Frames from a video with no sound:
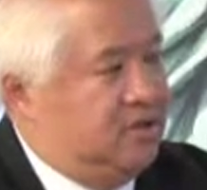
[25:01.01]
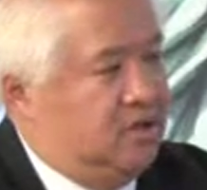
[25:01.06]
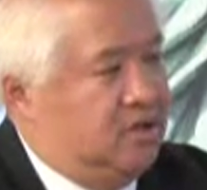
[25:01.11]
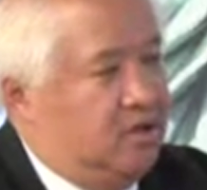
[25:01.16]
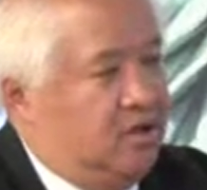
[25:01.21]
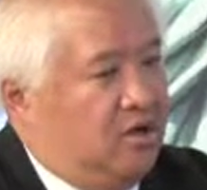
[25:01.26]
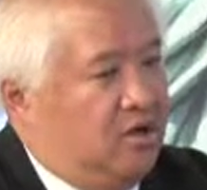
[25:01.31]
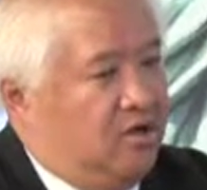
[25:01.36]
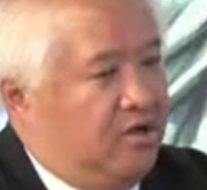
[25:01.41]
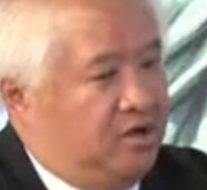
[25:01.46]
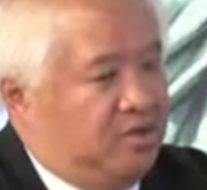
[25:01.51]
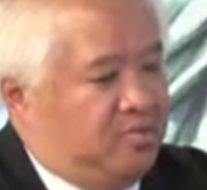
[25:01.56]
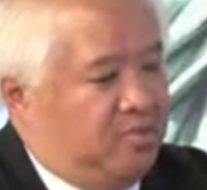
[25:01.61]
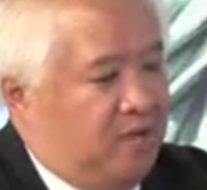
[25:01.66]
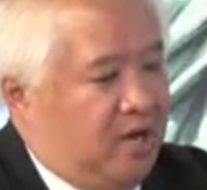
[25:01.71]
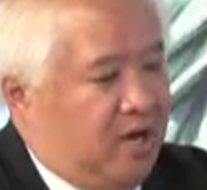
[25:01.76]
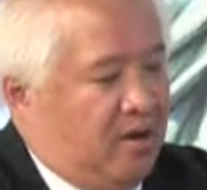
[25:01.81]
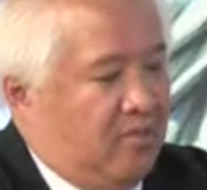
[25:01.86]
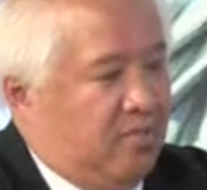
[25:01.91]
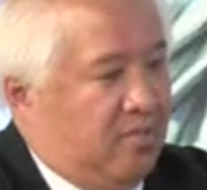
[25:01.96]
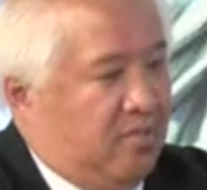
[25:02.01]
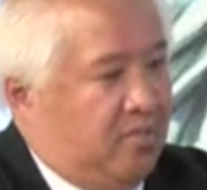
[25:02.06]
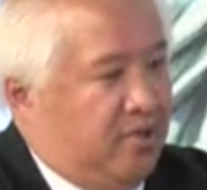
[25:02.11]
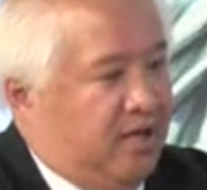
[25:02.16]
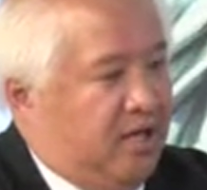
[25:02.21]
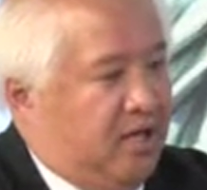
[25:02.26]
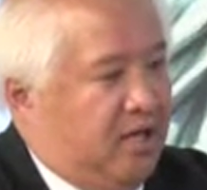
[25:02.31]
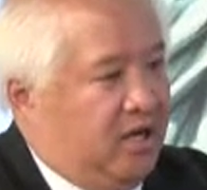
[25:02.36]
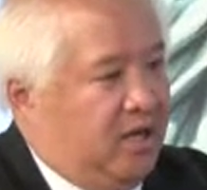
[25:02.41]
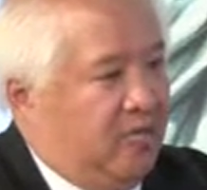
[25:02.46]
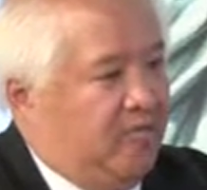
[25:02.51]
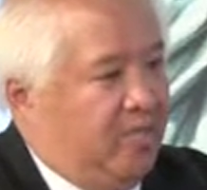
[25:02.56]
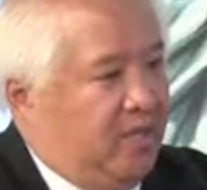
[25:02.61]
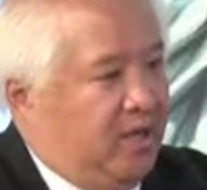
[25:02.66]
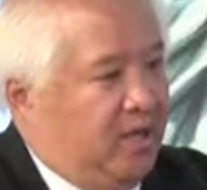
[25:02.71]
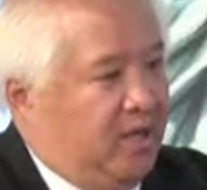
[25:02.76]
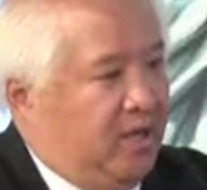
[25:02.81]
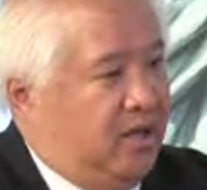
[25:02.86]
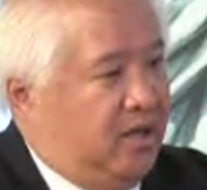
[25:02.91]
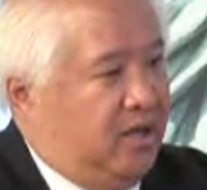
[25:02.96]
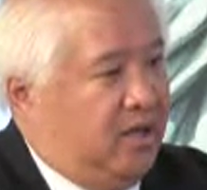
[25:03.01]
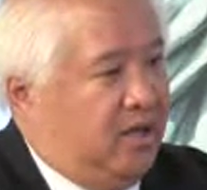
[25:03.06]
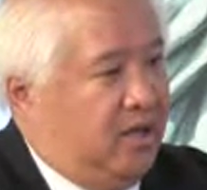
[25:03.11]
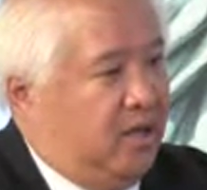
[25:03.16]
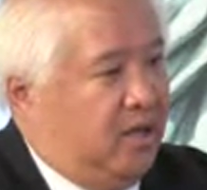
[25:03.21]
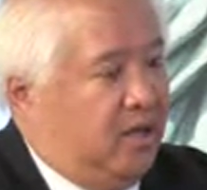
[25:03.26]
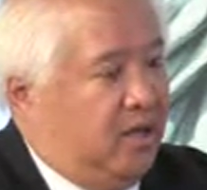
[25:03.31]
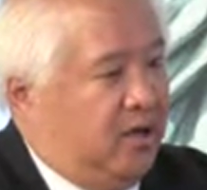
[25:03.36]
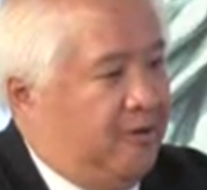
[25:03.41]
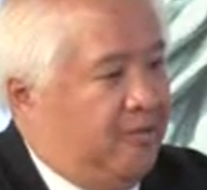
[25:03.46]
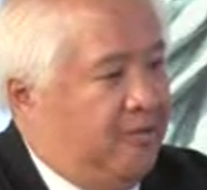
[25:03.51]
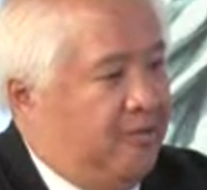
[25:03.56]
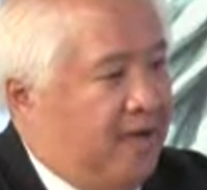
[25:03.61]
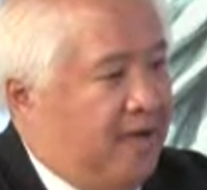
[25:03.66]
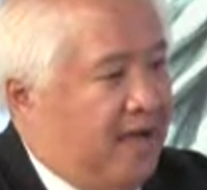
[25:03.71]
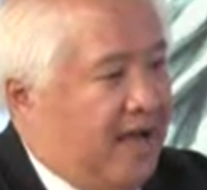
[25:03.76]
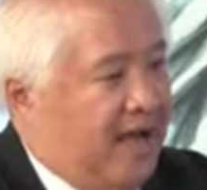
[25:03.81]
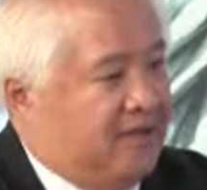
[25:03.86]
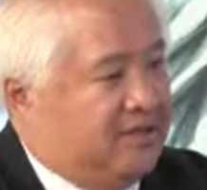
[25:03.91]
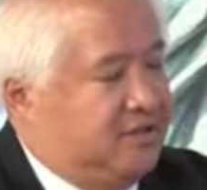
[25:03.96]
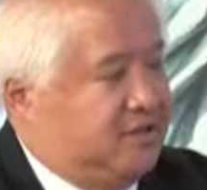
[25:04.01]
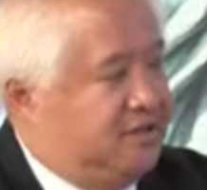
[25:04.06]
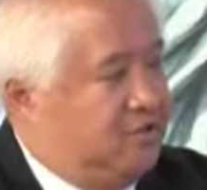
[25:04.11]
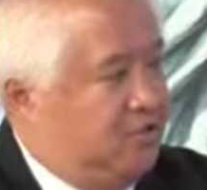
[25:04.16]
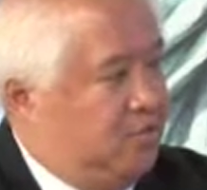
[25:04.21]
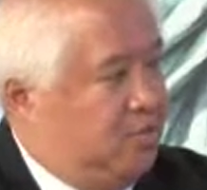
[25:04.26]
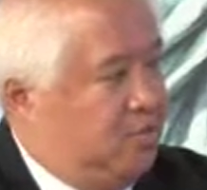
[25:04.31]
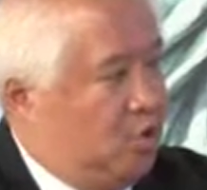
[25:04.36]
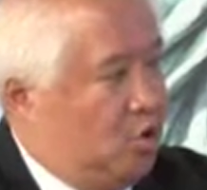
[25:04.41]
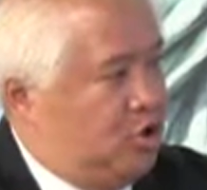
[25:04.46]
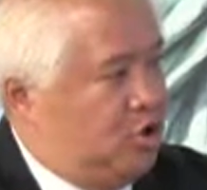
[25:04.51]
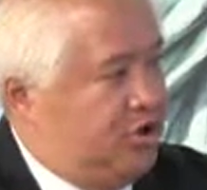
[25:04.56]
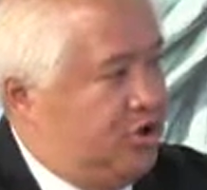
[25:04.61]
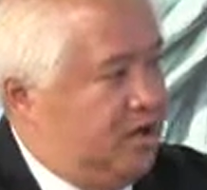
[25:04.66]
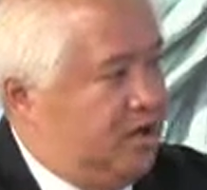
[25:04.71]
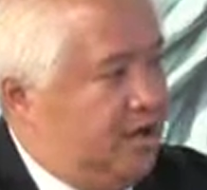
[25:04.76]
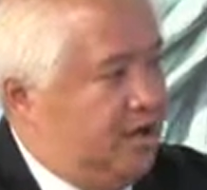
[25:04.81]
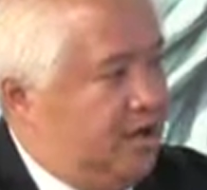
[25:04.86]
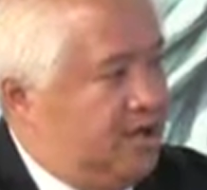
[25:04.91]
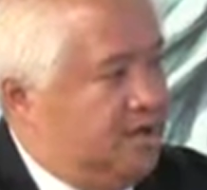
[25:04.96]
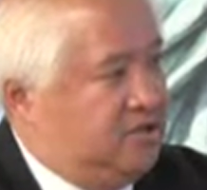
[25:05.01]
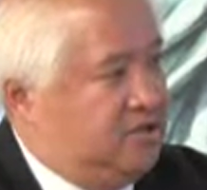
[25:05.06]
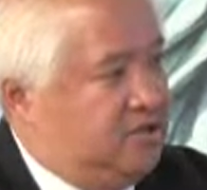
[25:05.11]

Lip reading: There's probably going to be an access to abortion case.